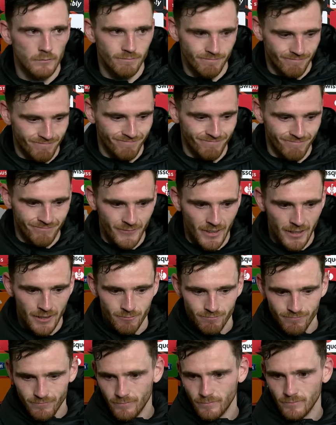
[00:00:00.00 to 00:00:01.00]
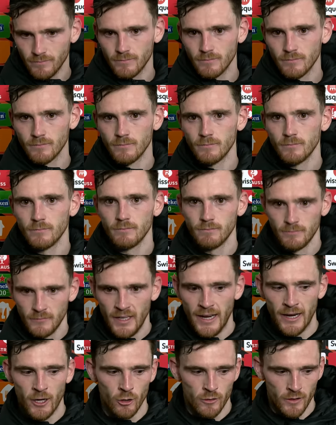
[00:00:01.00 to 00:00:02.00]
go. Hello. How are you?
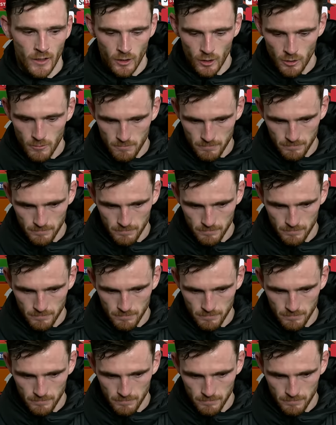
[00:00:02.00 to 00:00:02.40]
Yeah, good, thanks.